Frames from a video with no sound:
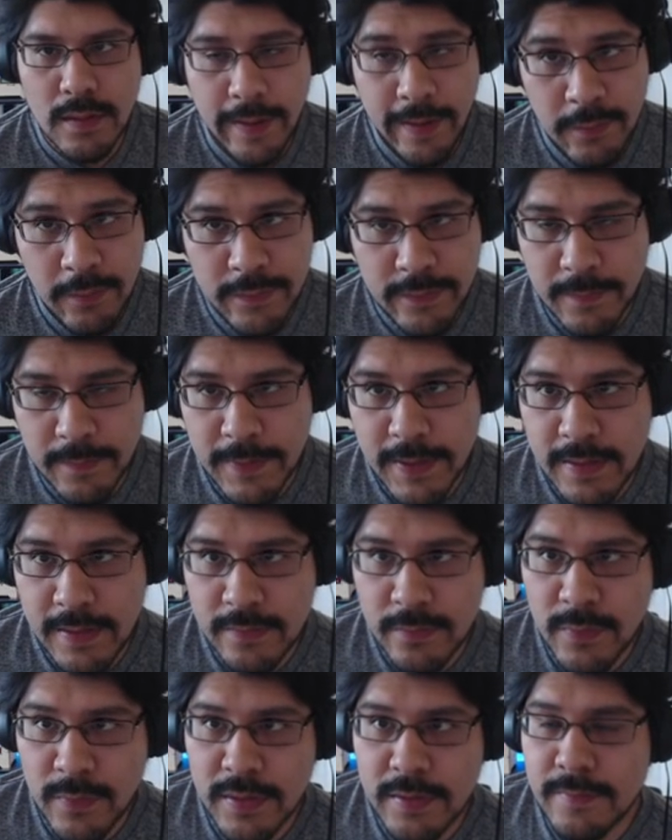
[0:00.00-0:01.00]
Hey, what's up
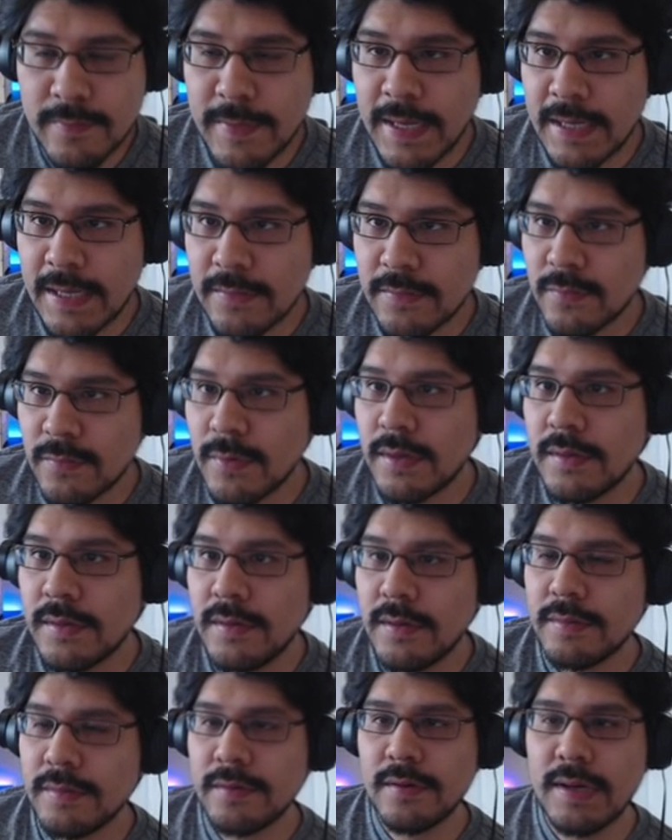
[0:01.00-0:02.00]
guys? Welcome back to
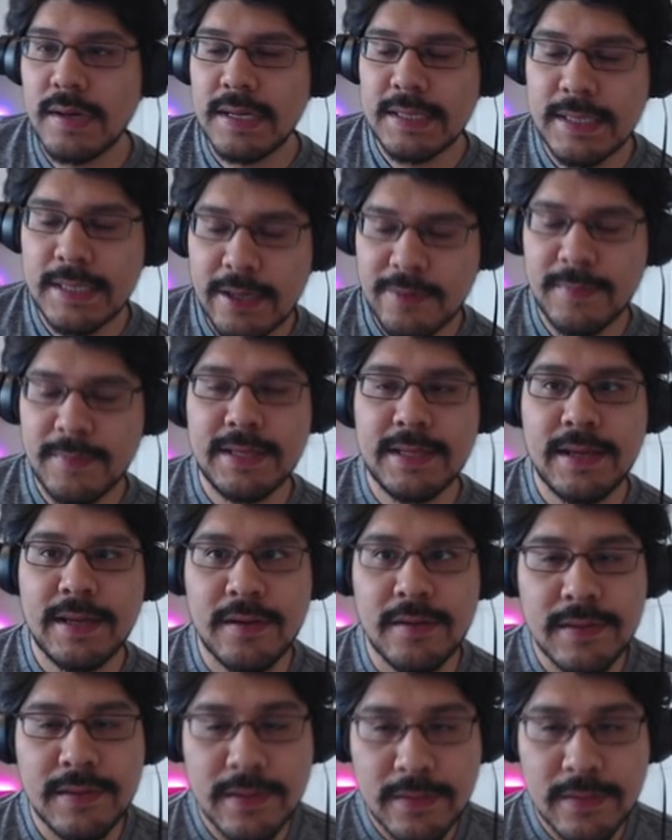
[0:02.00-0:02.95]
another Layer by Layer.